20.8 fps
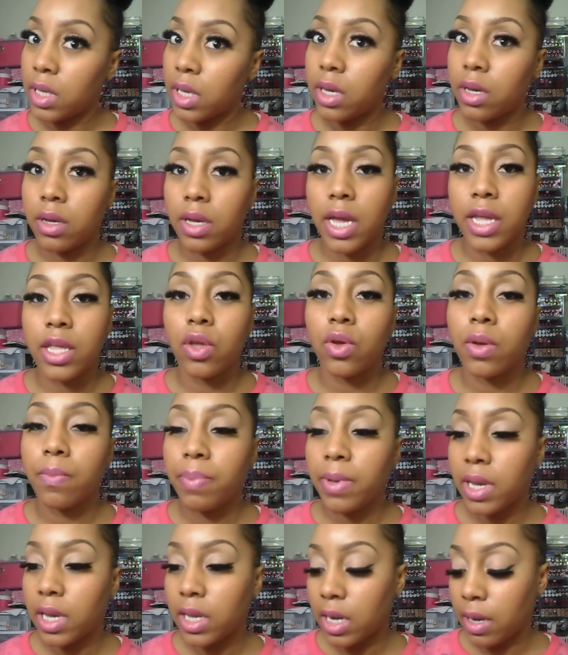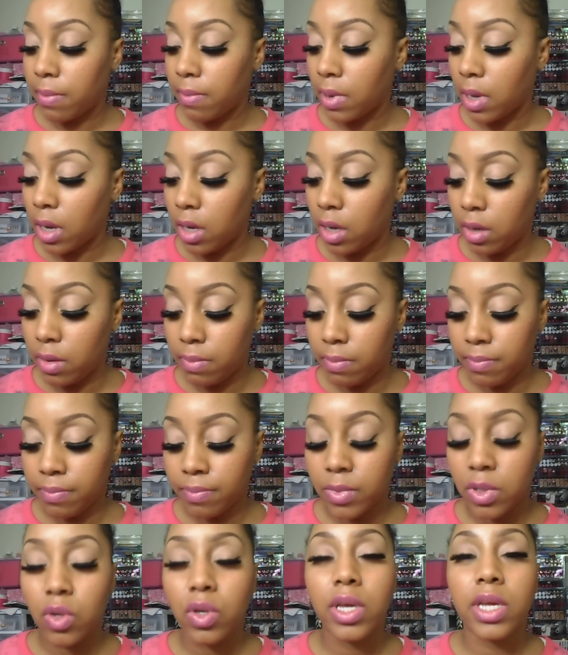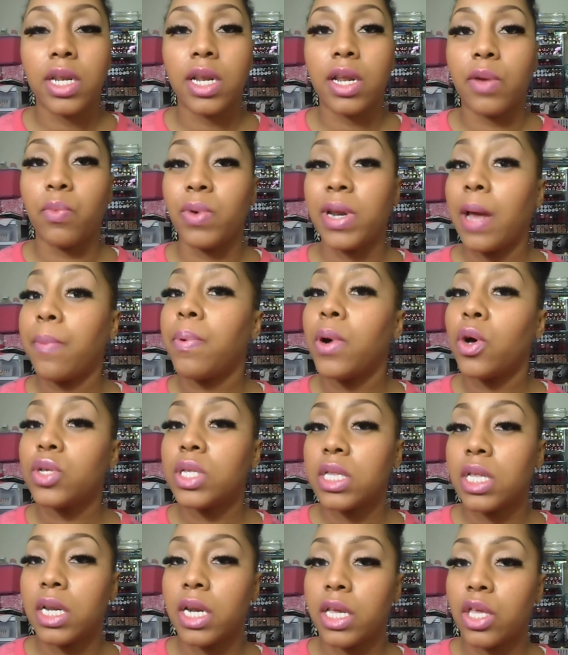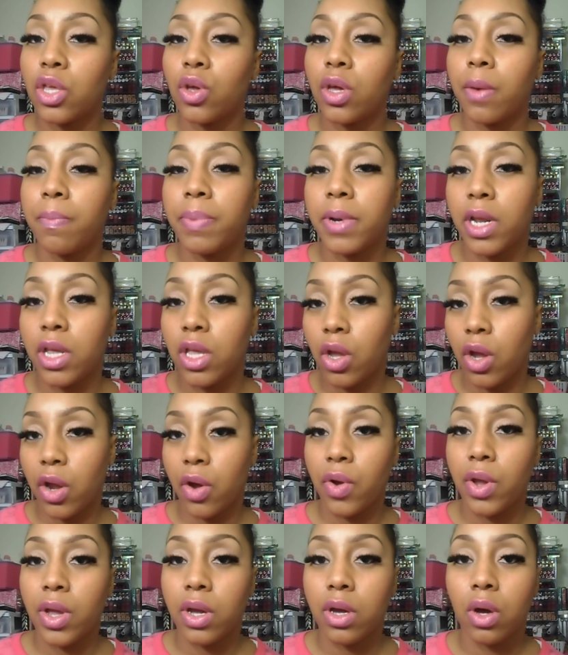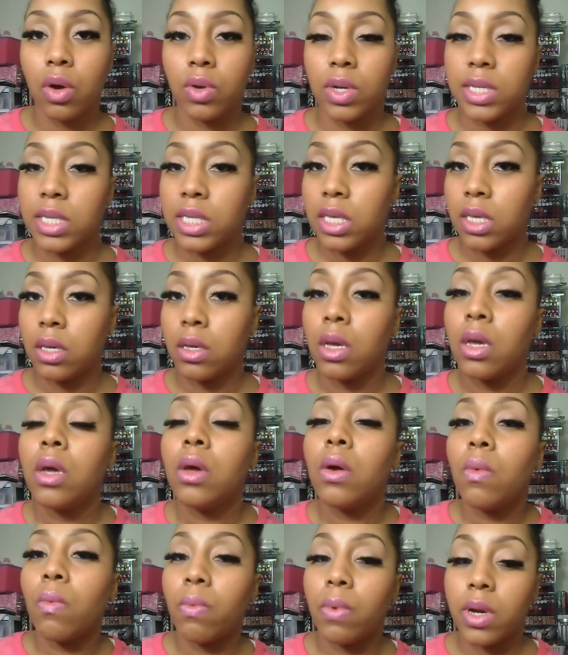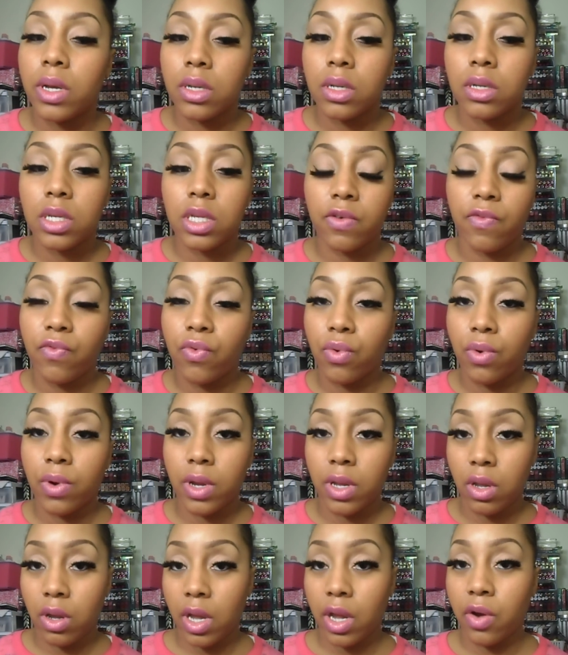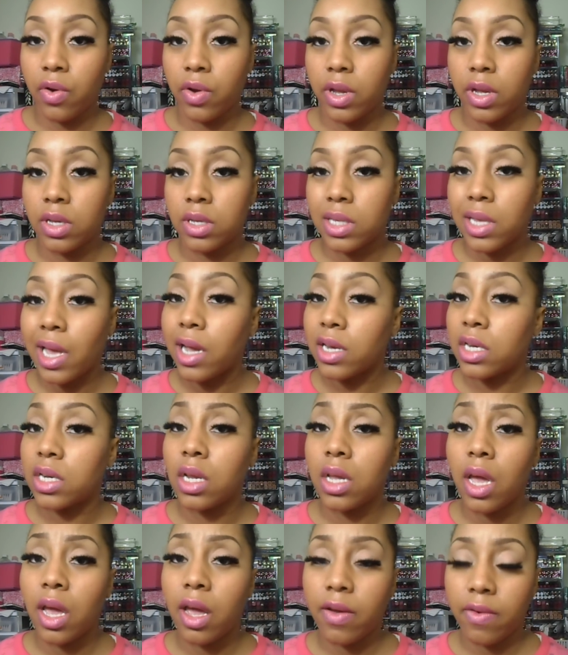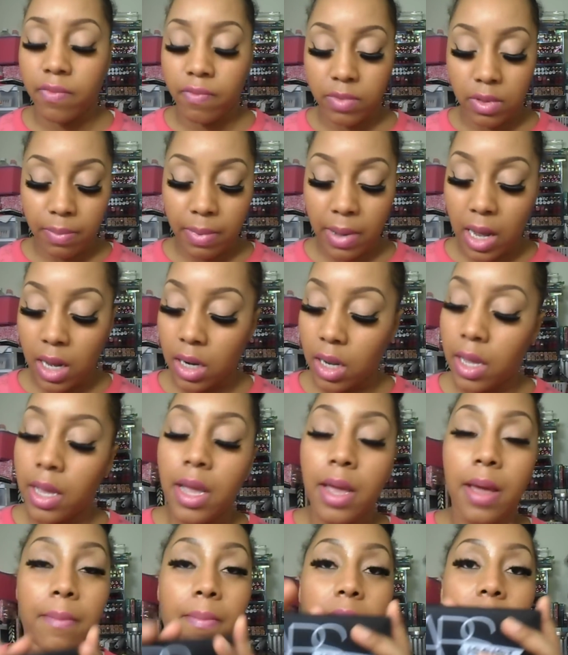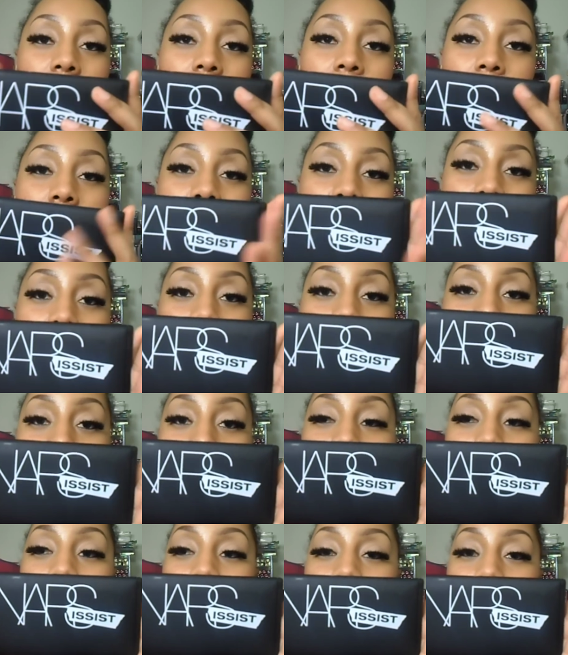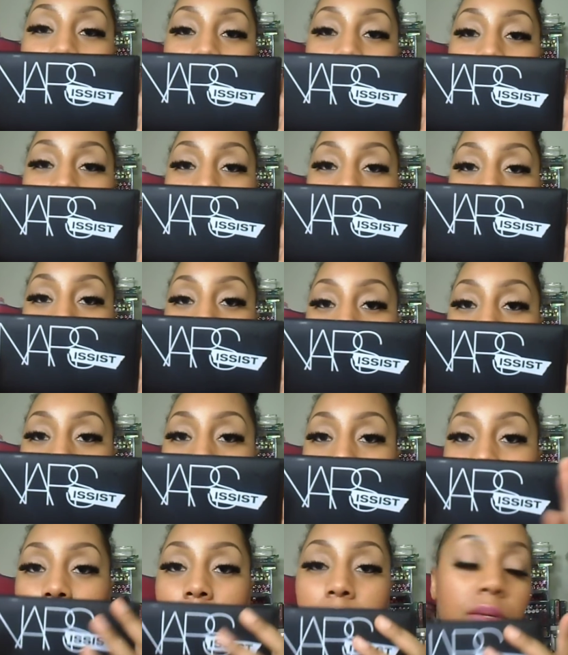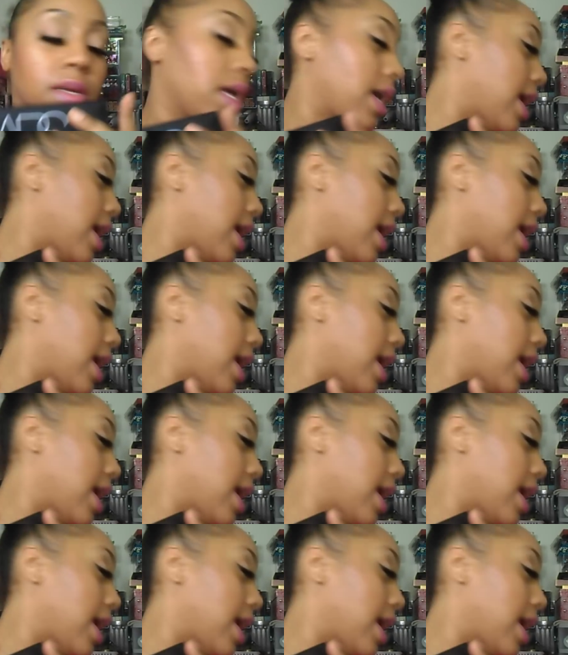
Yeah, and you can pick it up. Um, you can, when I post the link, you can put in your area code and see what Sephora in your areas actually have the palette. But it comes in a big palette like this.